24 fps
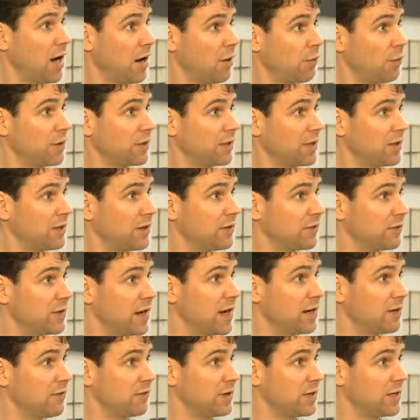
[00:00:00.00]
within the
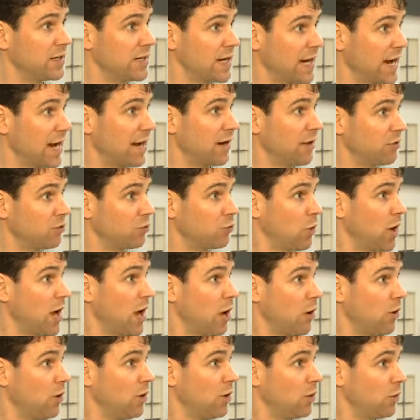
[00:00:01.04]
state of Indiana as
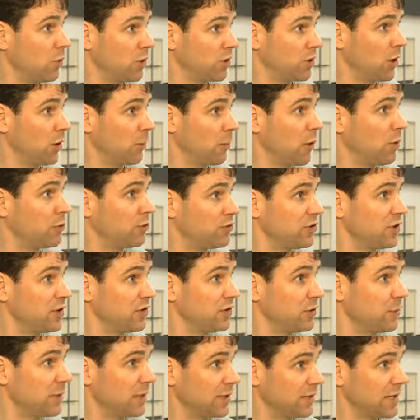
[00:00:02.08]
well with our
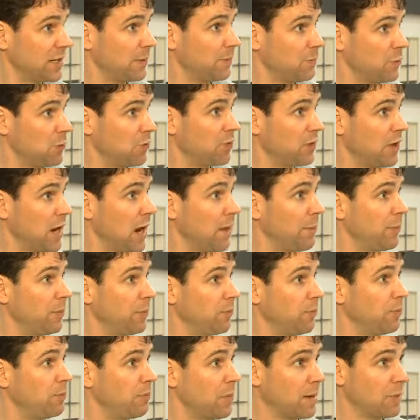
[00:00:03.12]
postseason and keep moving up,
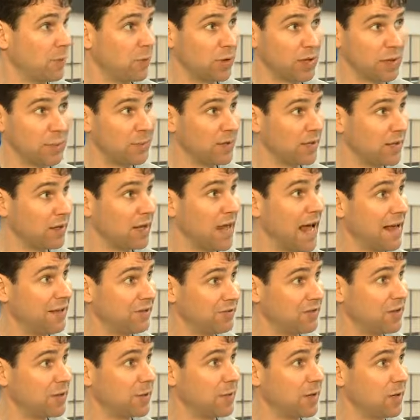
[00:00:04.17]
and maybe we can be the
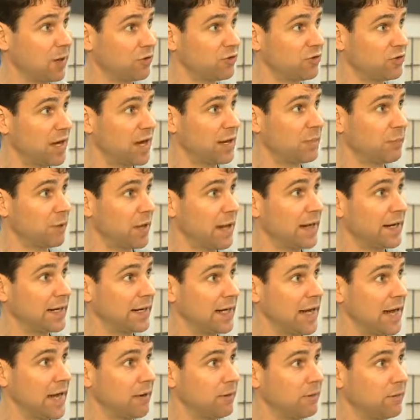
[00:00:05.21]
last team in our state playing
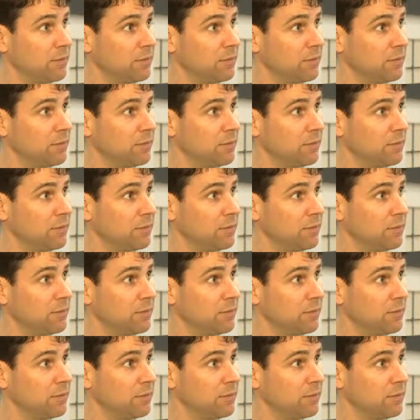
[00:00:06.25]
again.